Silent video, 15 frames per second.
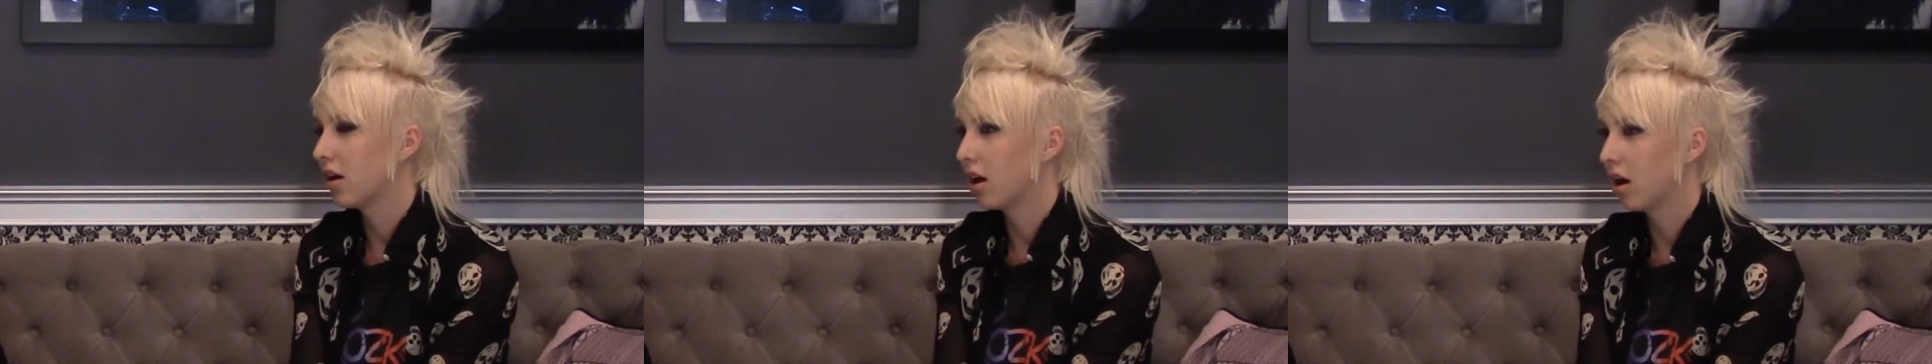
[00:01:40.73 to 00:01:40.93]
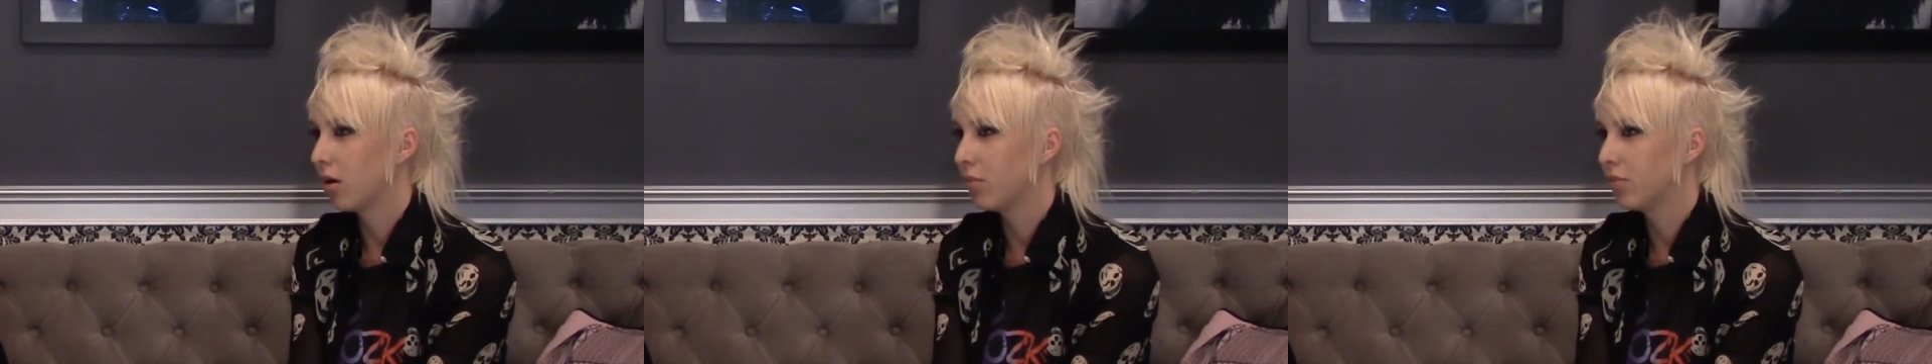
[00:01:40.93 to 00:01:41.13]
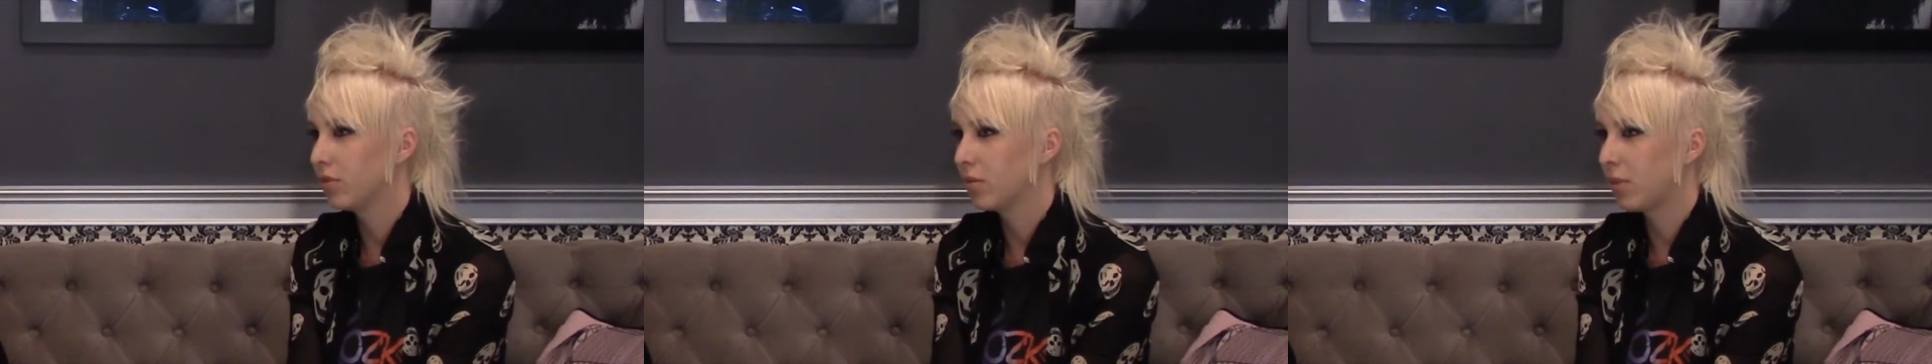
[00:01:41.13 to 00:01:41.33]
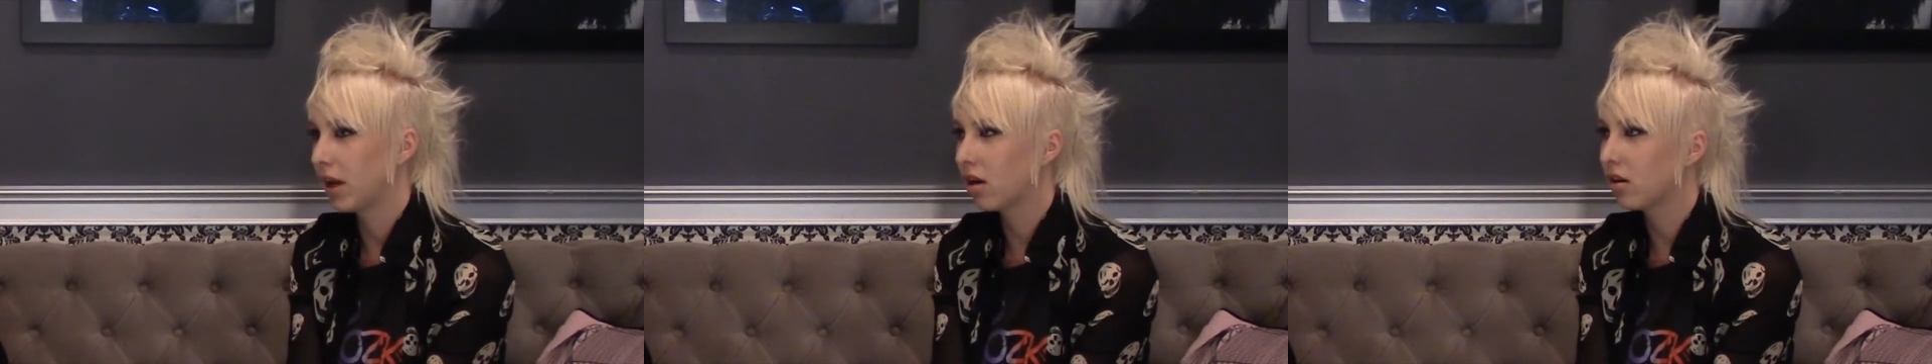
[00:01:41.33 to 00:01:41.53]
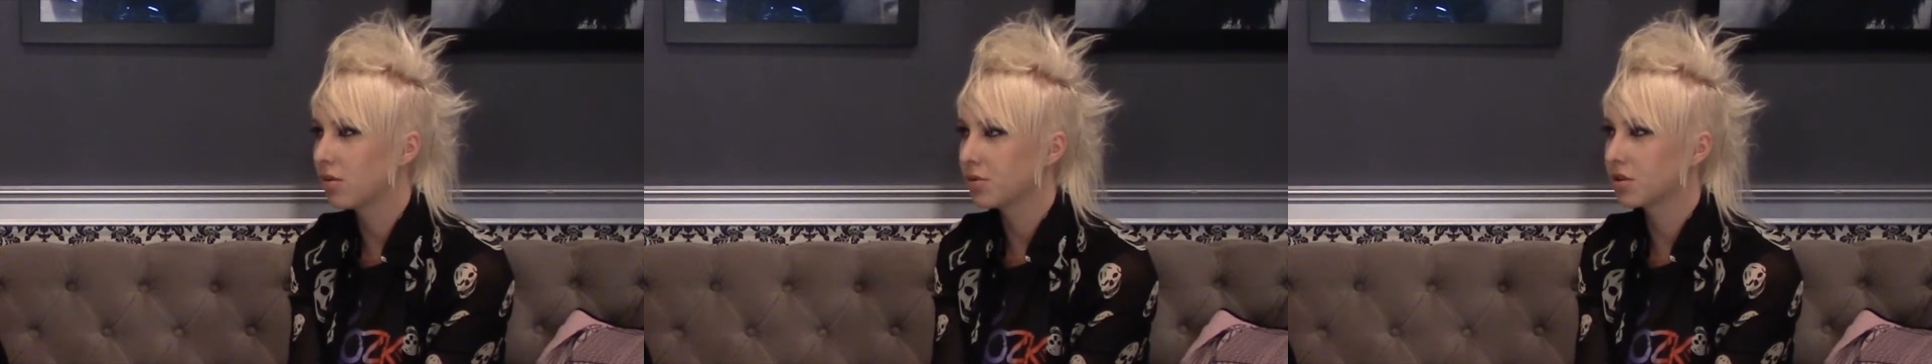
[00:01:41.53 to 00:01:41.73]
Um, the Bay
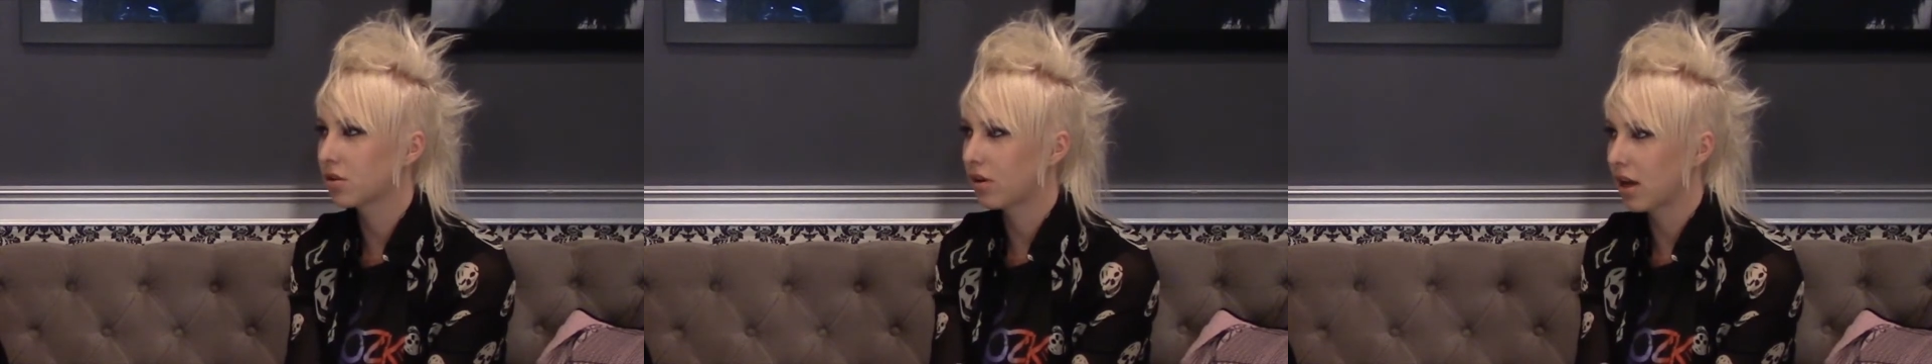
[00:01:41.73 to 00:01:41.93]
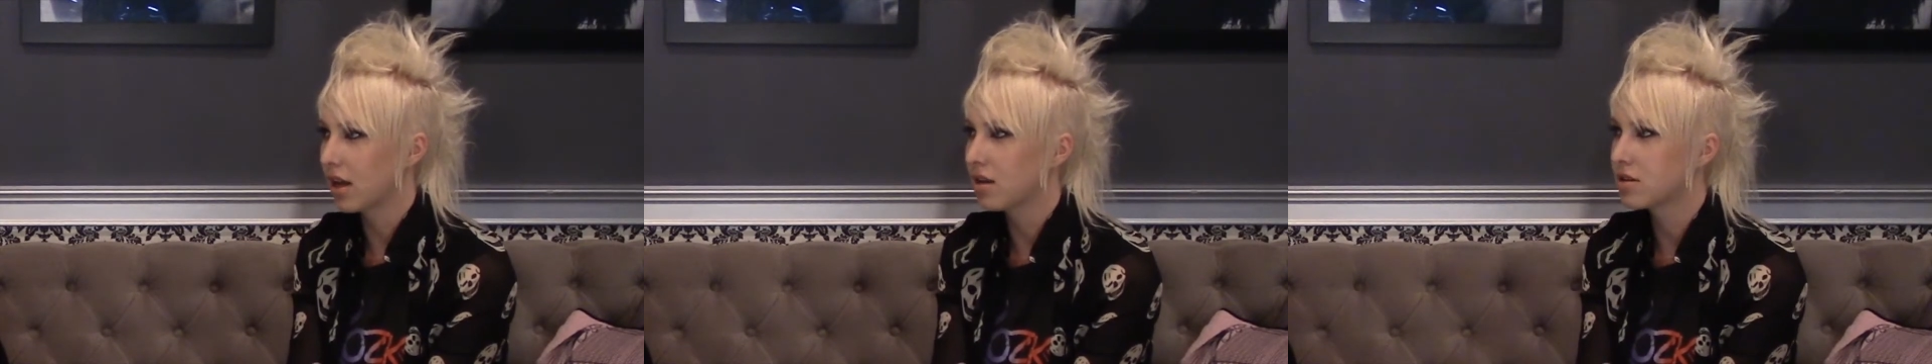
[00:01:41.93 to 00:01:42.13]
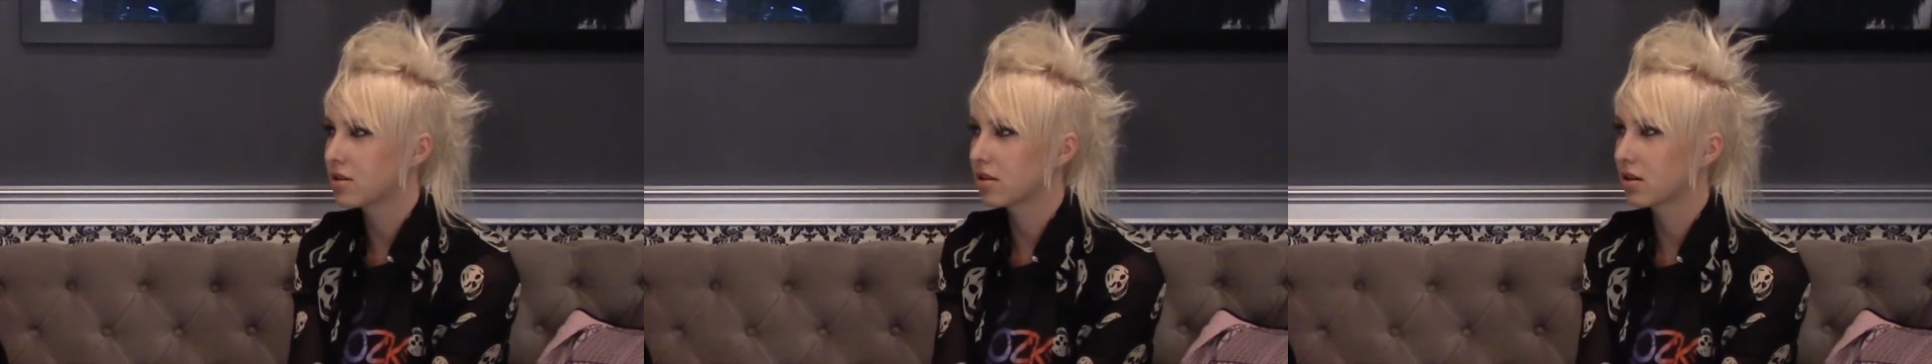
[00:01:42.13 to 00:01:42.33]
Area was great